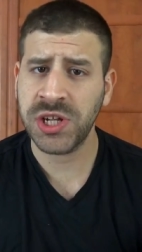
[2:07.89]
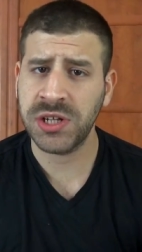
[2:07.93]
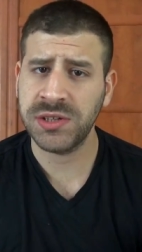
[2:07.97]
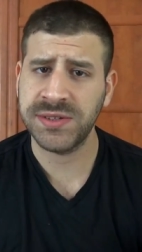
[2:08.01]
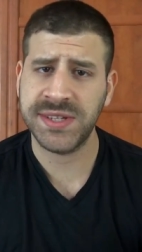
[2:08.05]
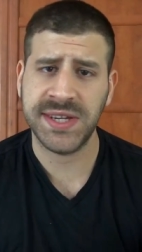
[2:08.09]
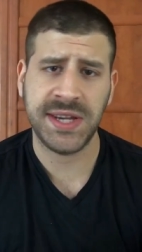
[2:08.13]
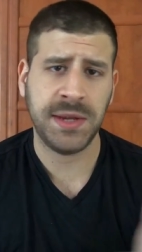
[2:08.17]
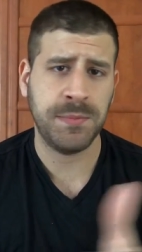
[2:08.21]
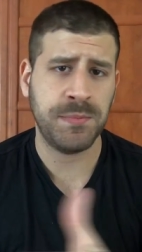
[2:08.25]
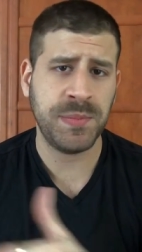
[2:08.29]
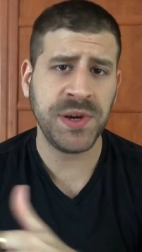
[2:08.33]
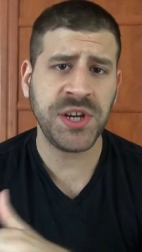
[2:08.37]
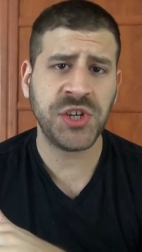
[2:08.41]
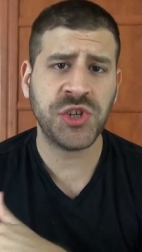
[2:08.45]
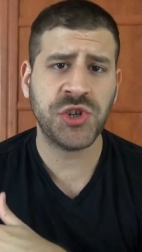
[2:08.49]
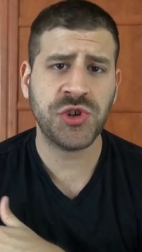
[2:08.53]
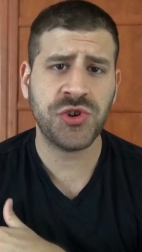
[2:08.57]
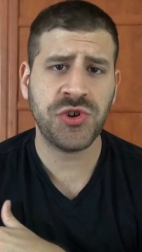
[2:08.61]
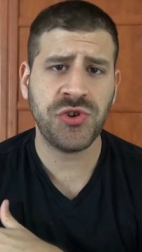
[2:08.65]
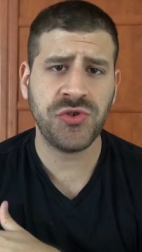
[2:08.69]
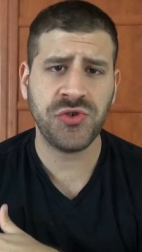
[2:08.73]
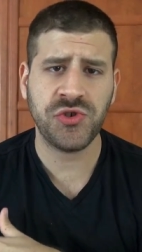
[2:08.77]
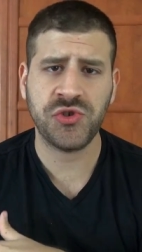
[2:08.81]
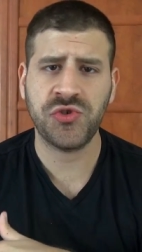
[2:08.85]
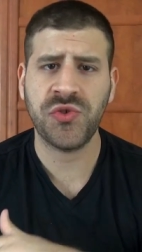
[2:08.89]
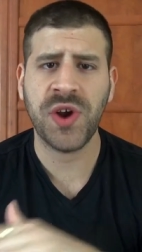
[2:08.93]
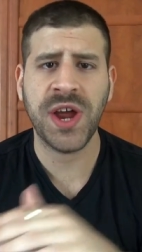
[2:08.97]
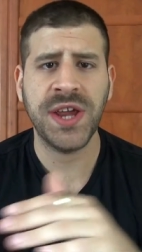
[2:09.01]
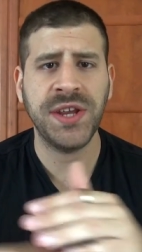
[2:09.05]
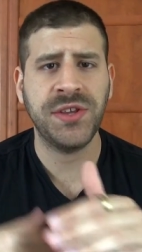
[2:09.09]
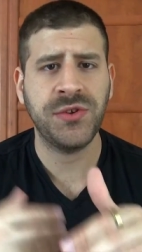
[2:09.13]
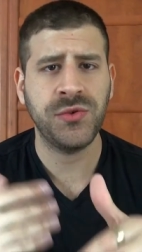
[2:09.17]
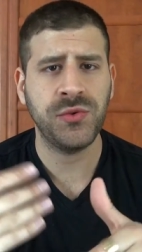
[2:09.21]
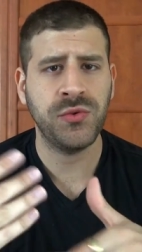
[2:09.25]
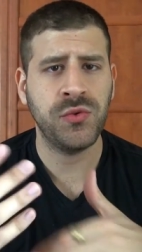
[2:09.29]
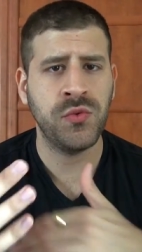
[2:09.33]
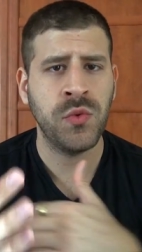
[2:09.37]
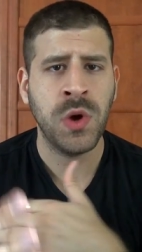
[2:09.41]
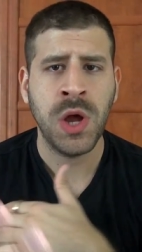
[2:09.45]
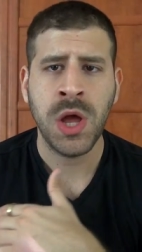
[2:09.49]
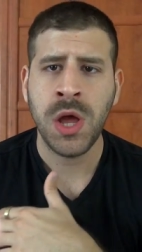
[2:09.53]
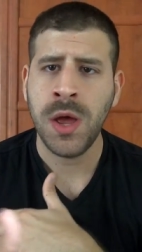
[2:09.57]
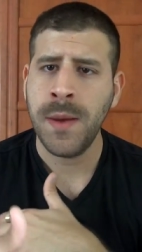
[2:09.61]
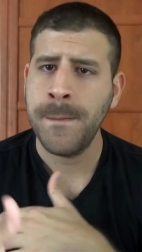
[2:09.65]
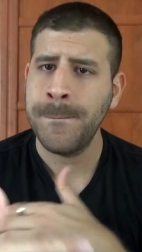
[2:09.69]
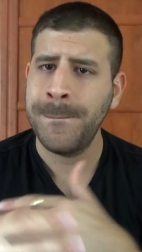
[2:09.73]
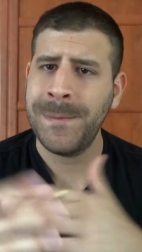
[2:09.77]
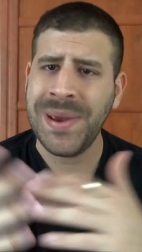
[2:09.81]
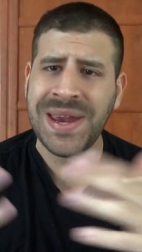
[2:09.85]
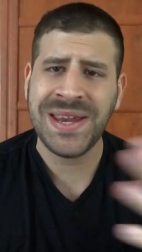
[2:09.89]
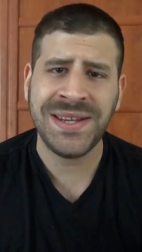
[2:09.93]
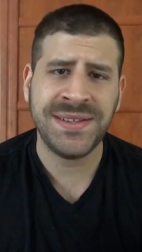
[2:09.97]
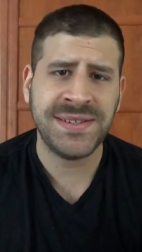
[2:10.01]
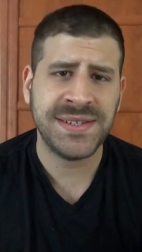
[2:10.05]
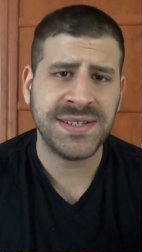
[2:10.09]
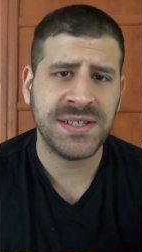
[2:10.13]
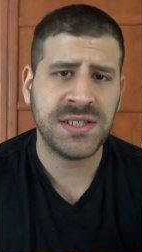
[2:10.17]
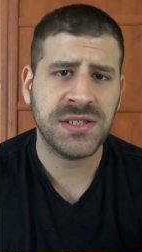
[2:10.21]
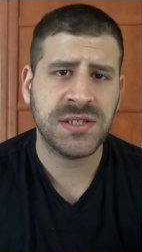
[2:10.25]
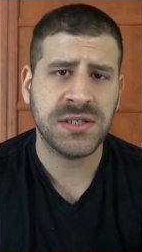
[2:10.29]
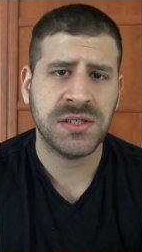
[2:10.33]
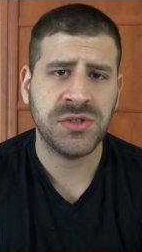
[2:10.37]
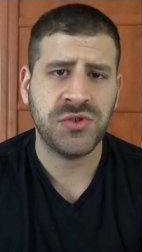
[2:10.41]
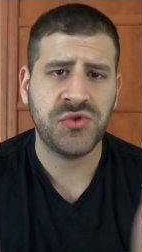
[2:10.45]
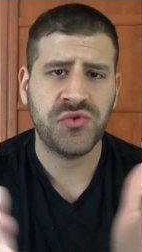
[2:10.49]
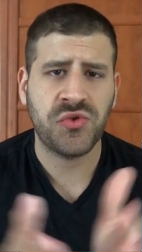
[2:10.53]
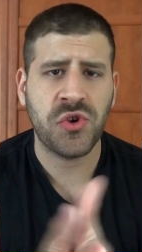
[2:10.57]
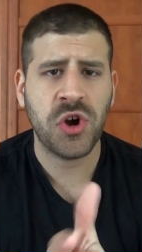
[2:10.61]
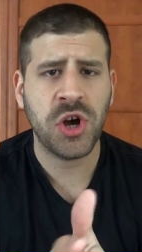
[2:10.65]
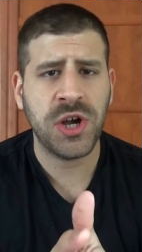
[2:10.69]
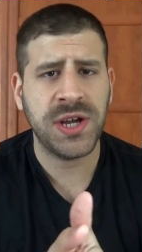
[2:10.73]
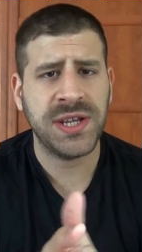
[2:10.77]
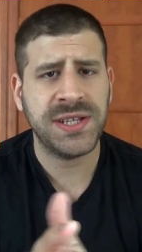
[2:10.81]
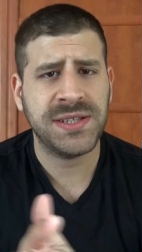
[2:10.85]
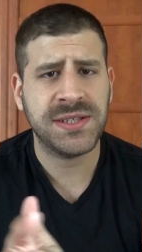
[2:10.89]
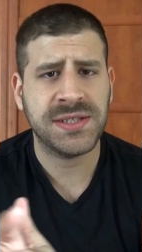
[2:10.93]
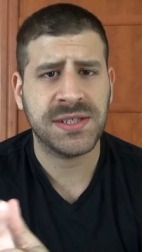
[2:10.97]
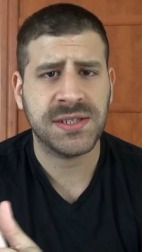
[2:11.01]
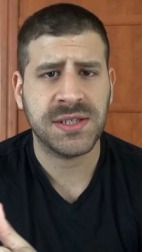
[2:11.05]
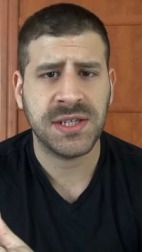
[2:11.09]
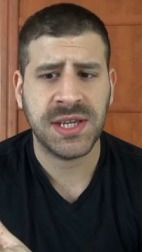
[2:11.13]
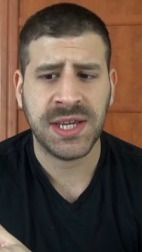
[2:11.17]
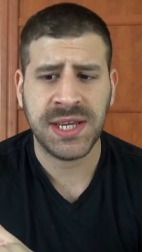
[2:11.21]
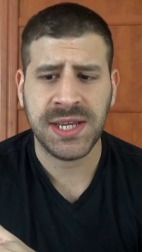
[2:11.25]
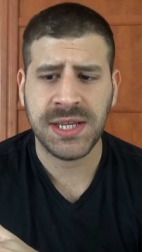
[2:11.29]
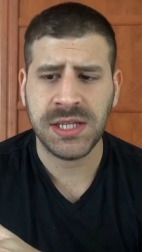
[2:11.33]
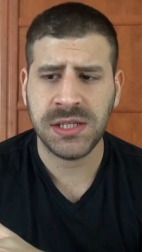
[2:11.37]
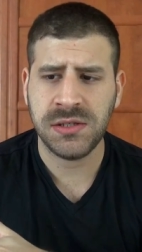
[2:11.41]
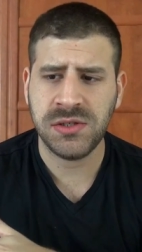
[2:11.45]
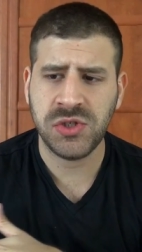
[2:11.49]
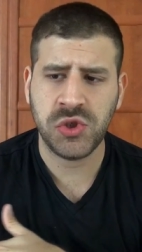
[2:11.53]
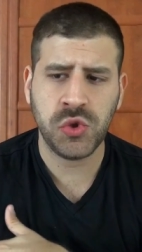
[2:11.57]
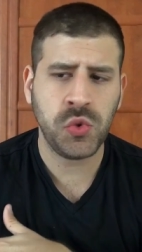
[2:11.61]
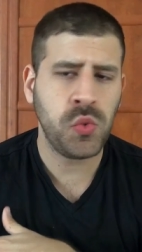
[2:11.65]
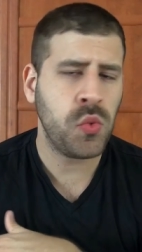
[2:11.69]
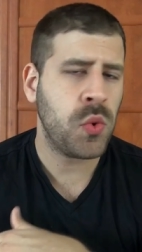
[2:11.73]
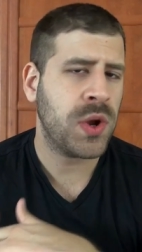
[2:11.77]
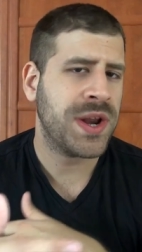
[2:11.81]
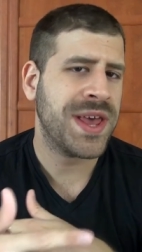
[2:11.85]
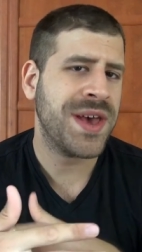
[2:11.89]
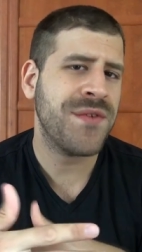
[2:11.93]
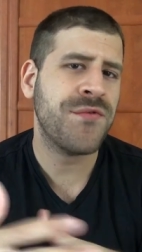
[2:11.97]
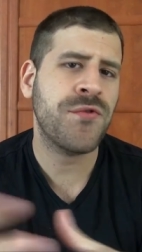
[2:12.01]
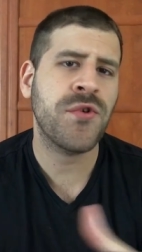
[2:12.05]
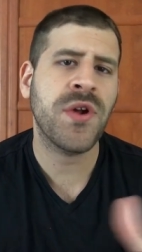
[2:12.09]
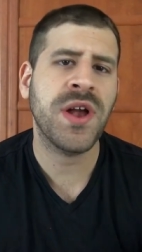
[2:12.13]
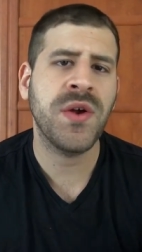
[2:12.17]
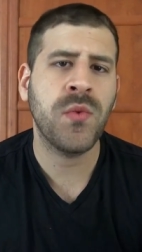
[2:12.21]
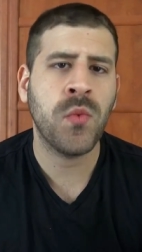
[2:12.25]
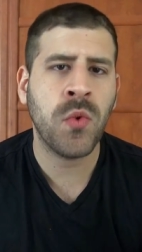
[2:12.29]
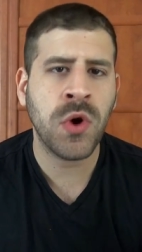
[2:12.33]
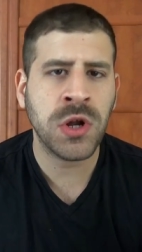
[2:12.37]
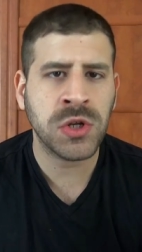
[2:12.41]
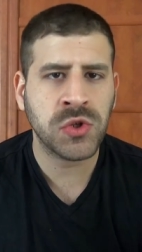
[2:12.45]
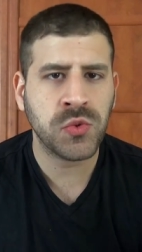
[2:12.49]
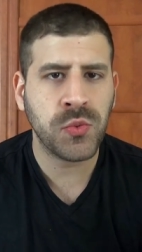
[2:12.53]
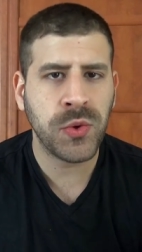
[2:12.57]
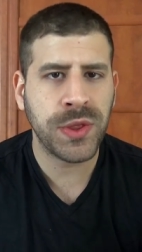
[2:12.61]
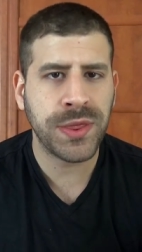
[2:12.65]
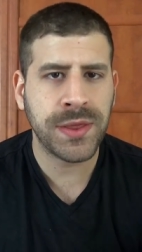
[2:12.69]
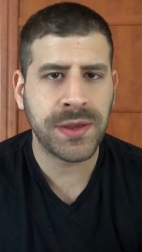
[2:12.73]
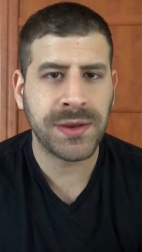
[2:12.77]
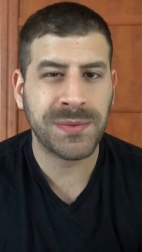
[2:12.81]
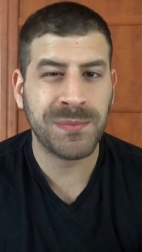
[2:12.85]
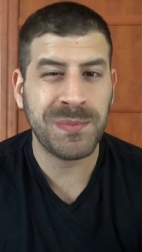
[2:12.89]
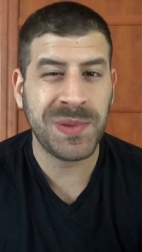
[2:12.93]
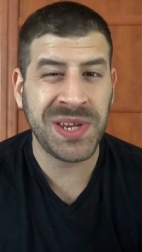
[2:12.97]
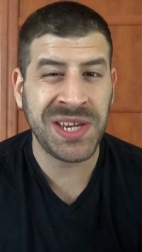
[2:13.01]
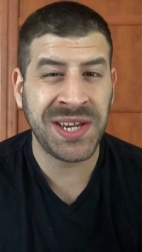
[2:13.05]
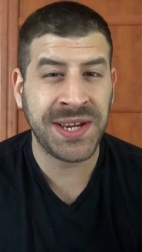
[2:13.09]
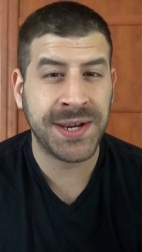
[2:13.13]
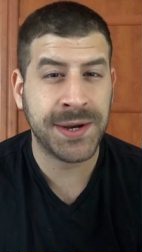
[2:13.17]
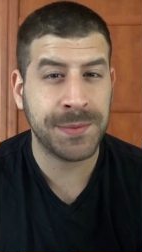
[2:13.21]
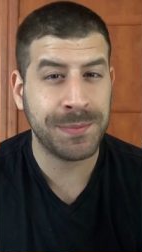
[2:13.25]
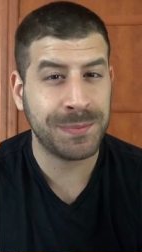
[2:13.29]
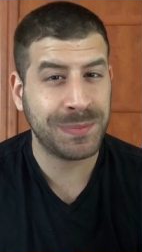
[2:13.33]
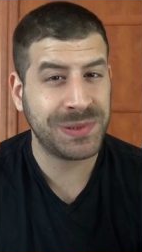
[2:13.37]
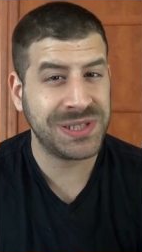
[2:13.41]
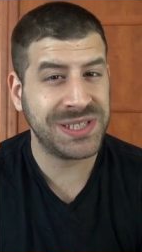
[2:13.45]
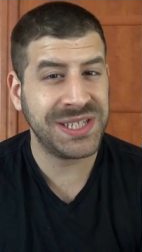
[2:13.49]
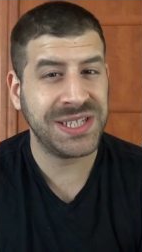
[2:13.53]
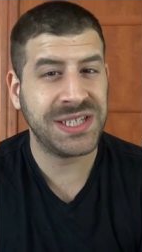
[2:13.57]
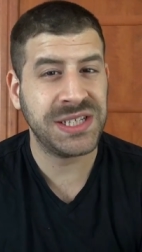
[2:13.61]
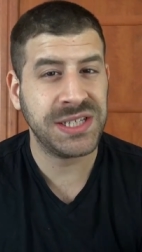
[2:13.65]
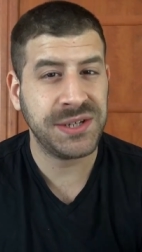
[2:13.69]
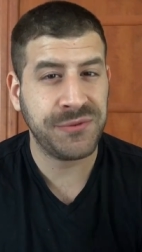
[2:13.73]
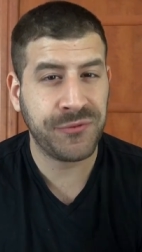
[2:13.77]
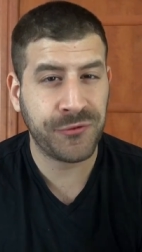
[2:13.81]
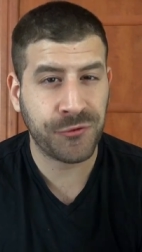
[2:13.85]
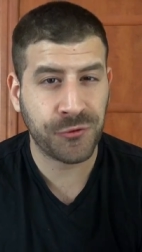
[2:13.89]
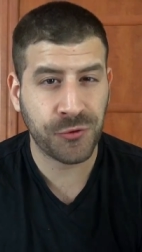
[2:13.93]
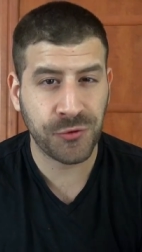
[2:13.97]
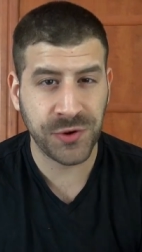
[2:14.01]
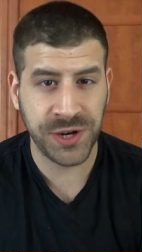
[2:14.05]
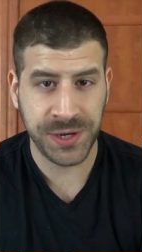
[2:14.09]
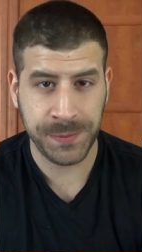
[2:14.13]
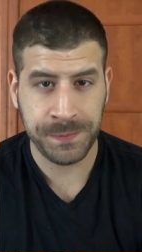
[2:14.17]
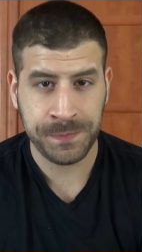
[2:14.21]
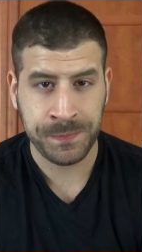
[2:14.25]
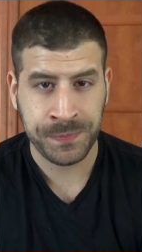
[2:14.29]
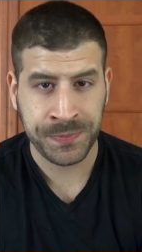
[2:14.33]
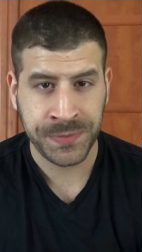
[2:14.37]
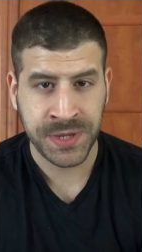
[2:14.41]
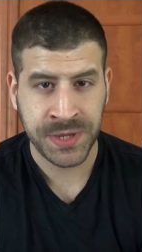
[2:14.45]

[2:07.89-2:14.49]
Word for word: I'll take a picture, try to paint it, draw it, and do whatever I want with it, being completely free.